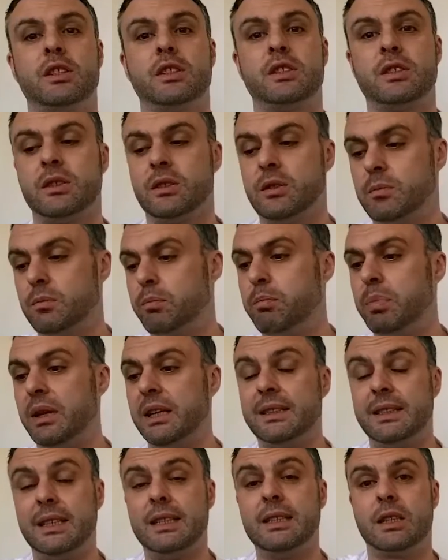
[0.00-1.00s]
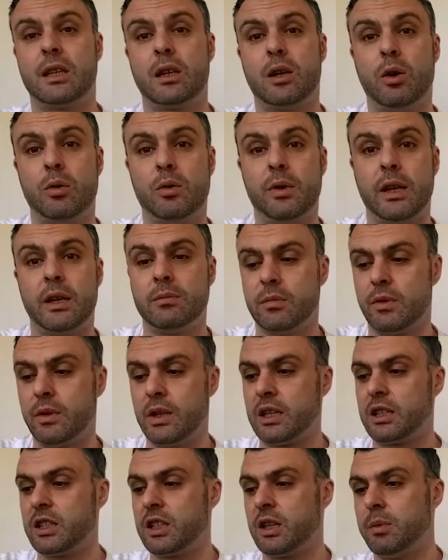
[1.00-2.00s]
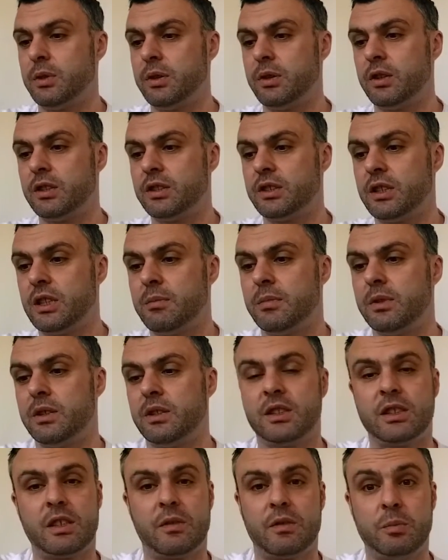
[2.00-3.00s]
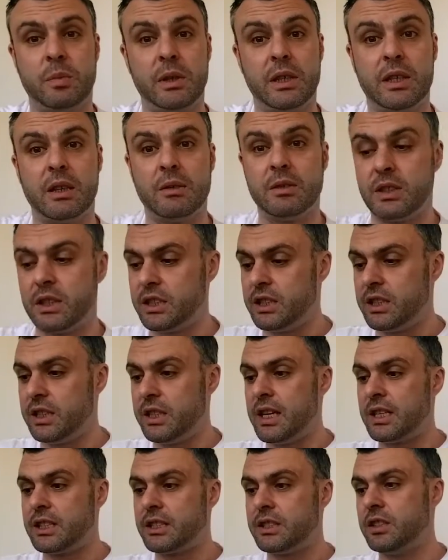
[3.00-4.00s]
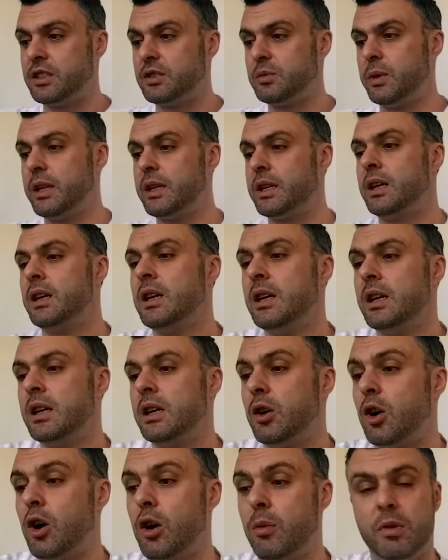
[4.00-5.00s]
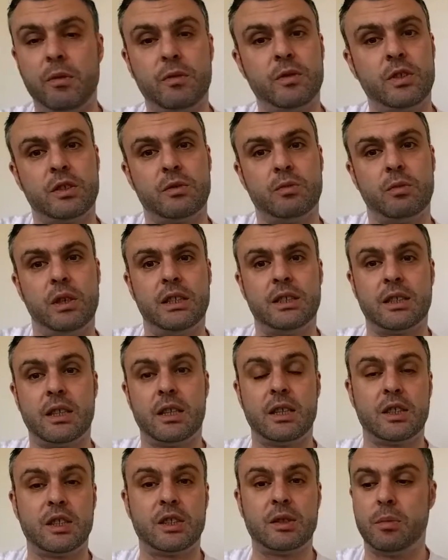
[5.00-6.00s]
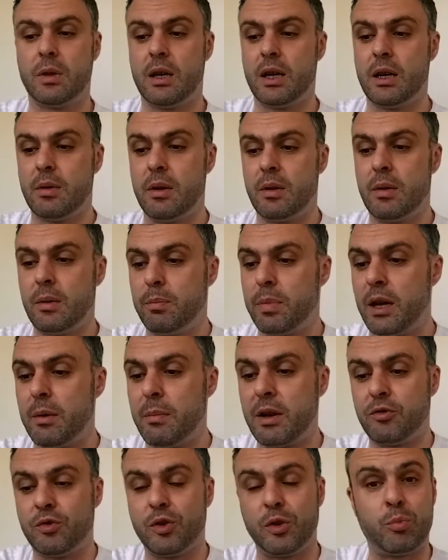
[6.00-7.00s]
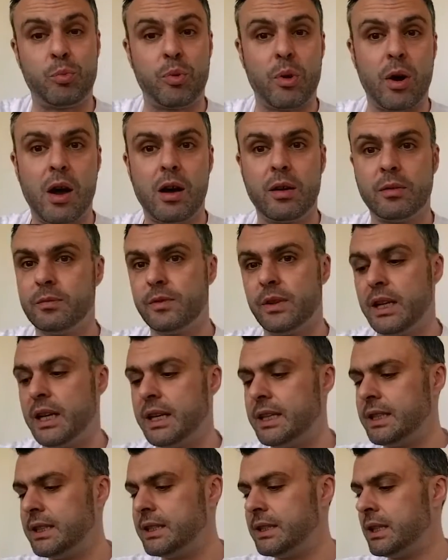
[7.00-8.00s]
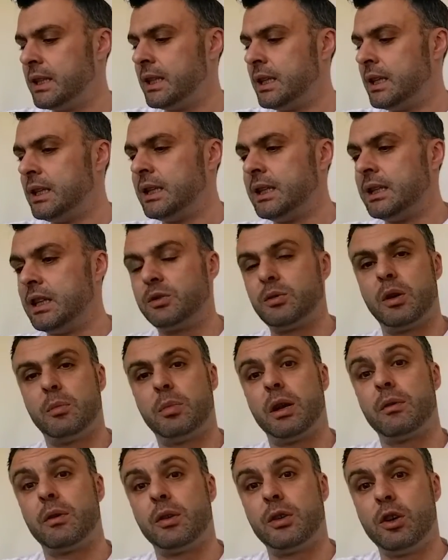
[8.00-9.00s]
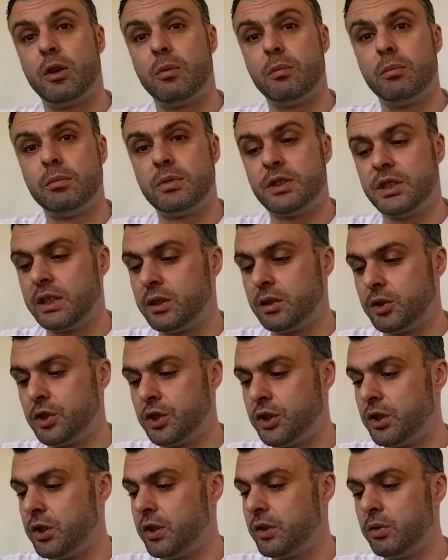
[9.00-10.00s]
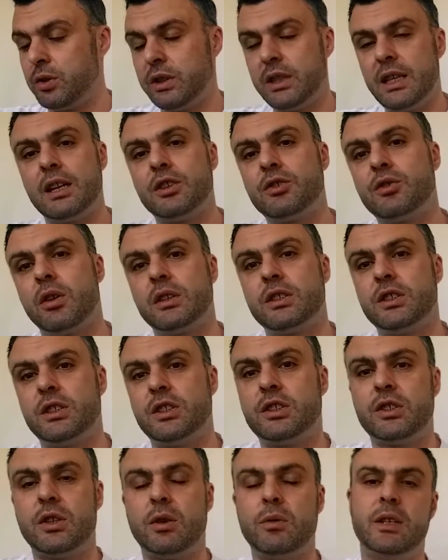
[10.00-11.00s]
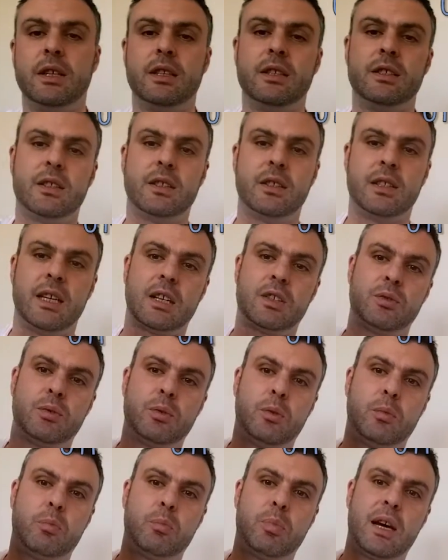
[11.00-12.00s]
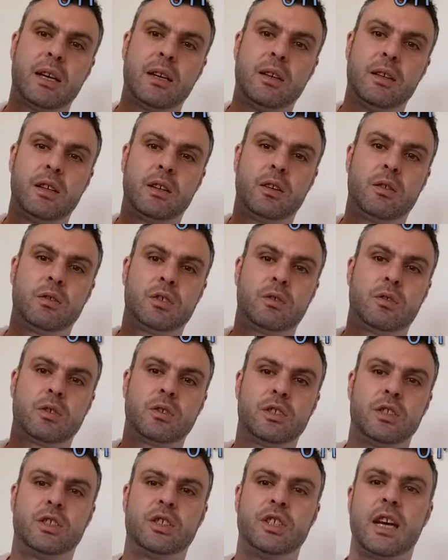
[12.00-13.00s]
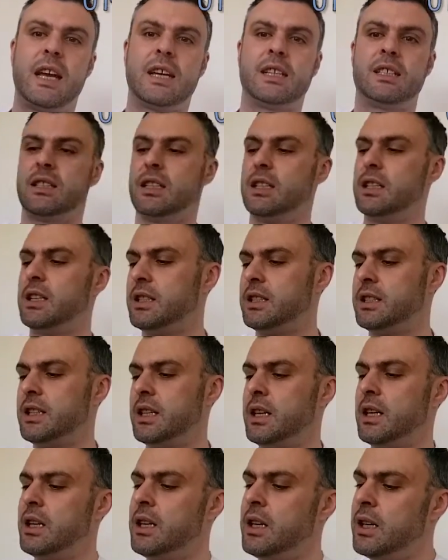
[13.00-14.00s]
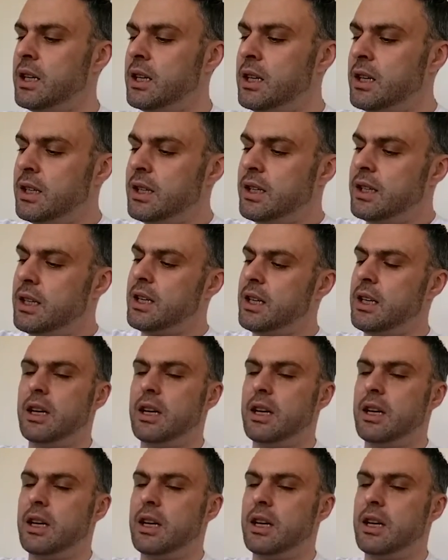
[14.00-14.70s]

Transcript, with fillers: electronics built into clothing over the next couple of years. Um, this stuff's being announced at CES this week. Om have just released a, a biometric bra for ladies as well, but I've got the OMsignal shirt. All the electronics are sewn into the actual band that goes across the chest, and then there's a,